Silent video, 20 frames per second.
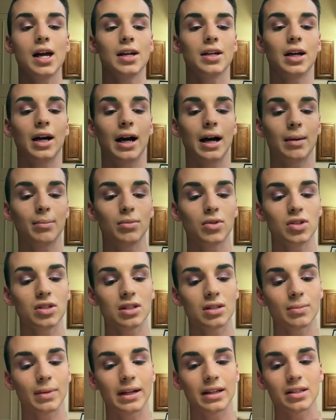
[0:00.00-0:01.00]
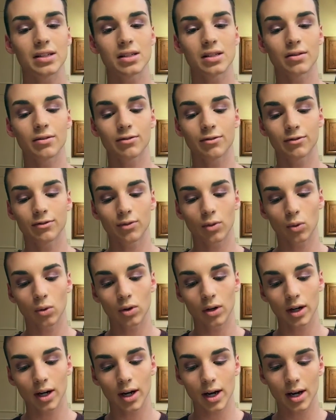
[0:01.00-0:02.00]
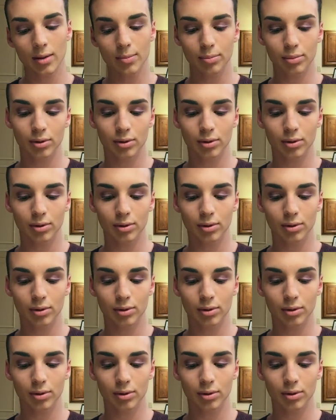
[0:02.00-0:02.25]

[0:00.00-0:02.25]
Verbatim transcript: Now I'm using my Sephora